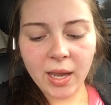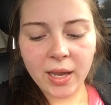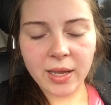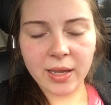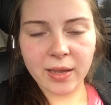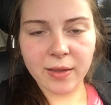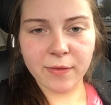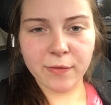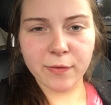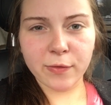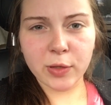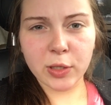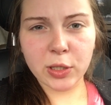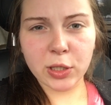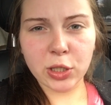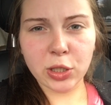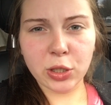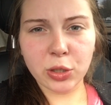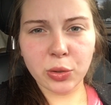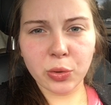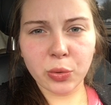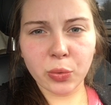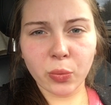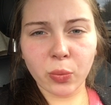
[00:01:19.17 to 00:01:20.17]
if
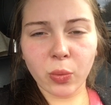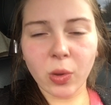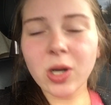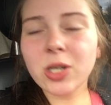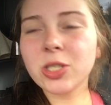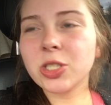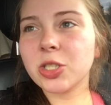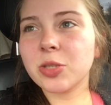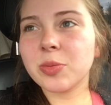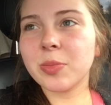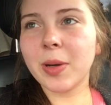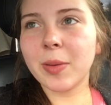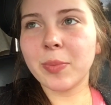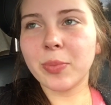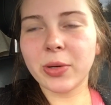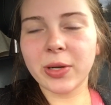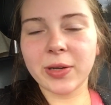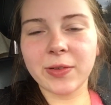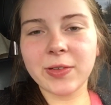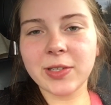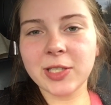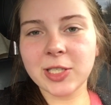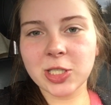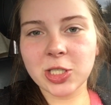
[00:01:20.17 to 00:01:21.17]
you watched my
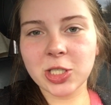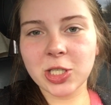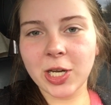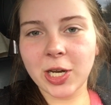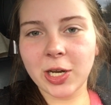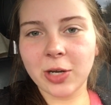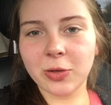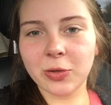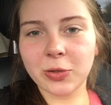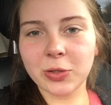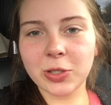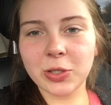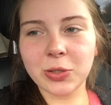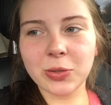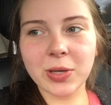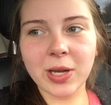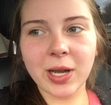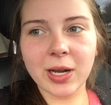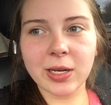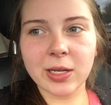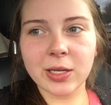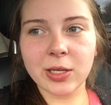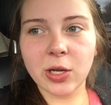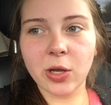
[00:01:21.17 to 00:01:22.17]
previous channel, you
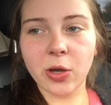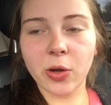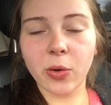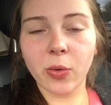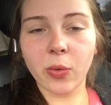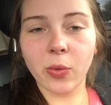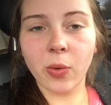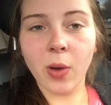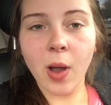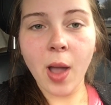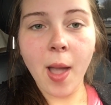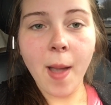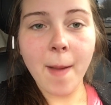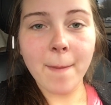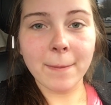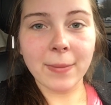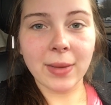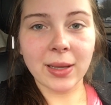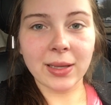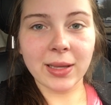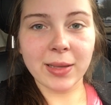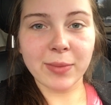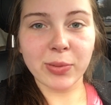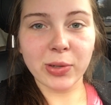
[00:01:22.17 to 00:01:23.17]
kind of know
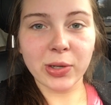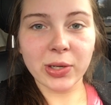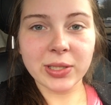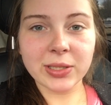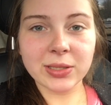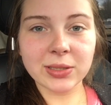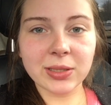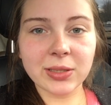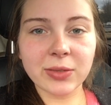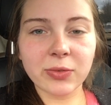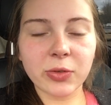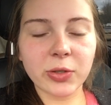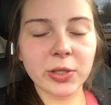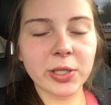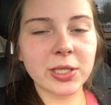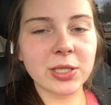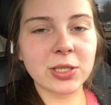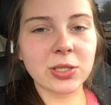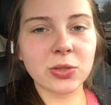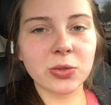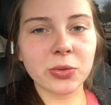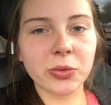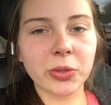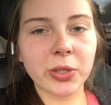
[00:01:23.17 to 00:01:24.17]
my labor and delivery
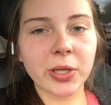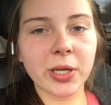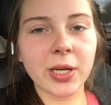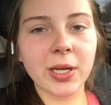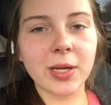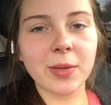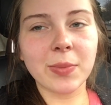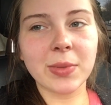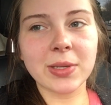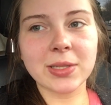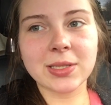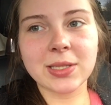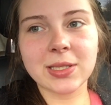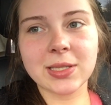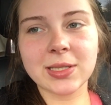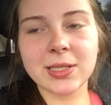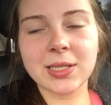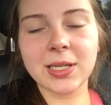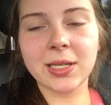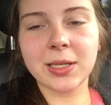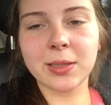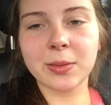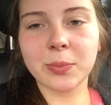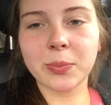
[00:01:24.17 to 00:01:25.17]
story, my
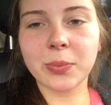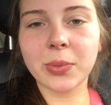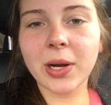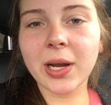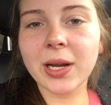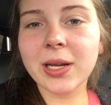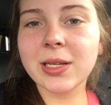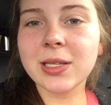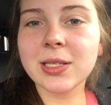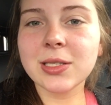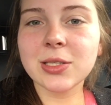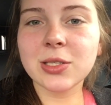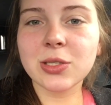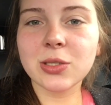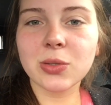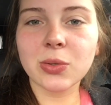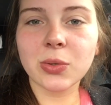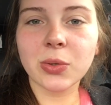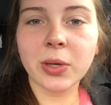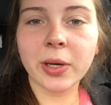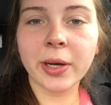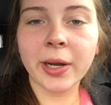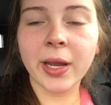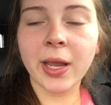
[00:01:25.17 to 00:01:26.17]
16 and pregnant
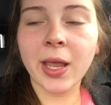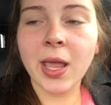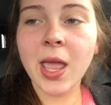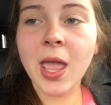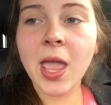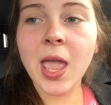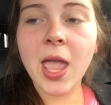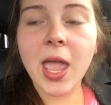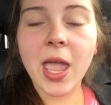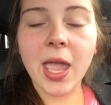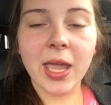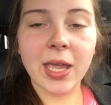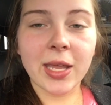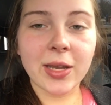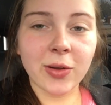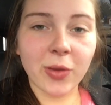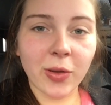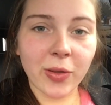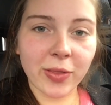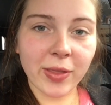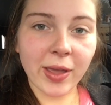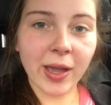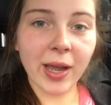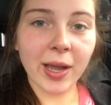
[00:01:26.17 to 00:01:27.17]
story, and
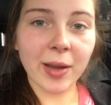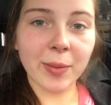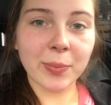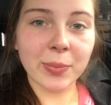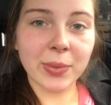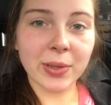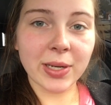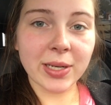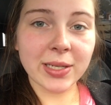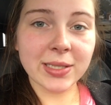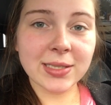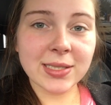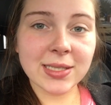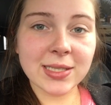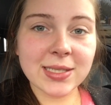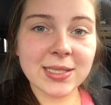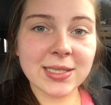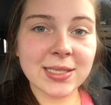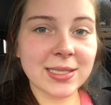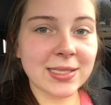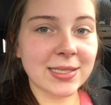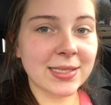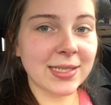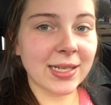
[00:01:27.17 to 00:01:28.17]
all that. But
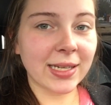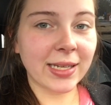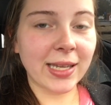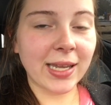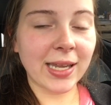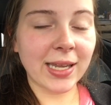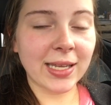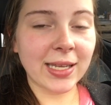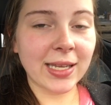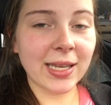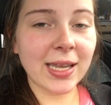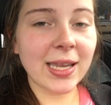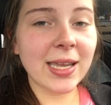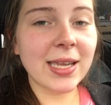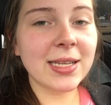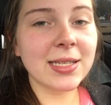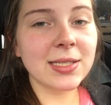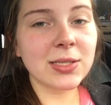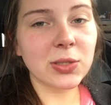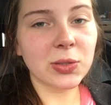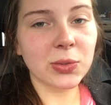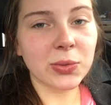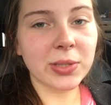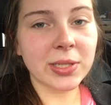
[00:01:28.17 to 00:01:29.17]
since I can't get
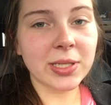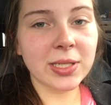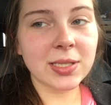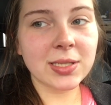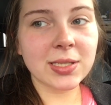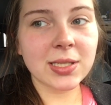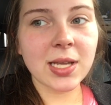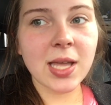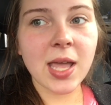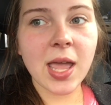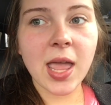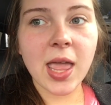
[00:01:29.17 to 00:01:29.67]
into it,